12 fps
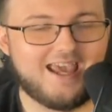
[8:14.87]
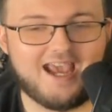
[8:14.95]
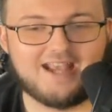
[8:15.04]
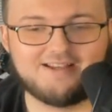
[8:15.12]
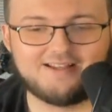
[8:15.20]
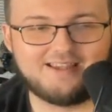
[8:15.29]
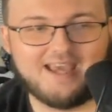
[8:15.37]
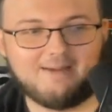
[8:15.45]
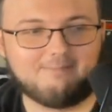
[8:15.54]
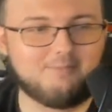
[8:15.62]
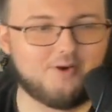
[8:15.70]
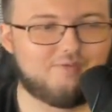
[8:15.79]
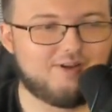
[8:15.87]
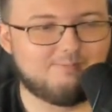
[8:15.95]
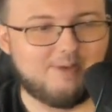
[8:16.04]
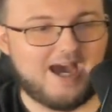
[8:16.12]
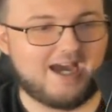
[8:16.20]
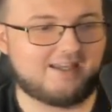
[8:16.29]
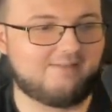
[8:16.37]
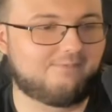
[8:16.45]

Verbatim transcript: and just kept moving back and